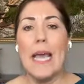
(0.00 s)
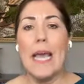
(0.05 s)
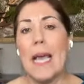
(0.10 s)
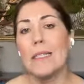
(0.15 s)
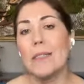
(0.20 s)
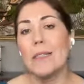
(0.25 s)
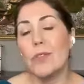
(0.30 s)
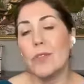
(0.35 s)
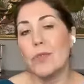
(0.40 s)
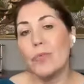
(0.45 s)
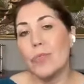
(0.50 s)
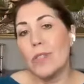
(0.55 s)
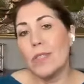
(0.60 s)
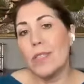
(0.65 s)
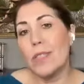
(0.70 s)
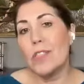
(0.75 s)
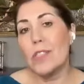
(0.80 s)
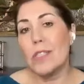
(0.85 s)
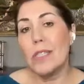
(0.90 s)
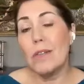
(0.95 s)
And so it's
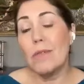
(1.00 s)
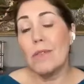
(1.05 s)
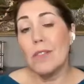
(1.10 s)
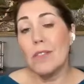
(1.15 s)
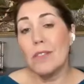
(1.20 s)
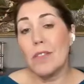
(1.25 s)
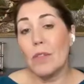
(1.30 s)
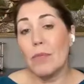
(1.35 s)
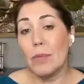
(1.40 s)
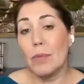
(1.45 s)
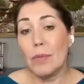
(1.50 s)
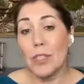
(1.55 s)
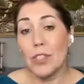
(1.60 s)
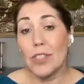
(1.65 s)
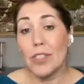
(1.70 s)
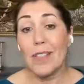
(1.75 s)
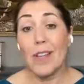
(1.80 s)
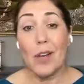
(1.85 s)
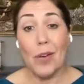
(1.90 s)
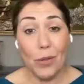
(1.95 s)
really just giving yourself
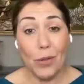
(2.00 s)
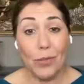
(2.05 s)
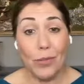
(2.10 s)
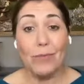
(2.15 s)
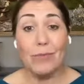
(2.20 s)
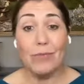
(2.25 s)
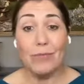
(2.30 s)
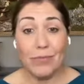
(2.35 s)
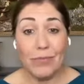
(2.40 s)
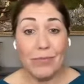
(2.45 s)
permission to own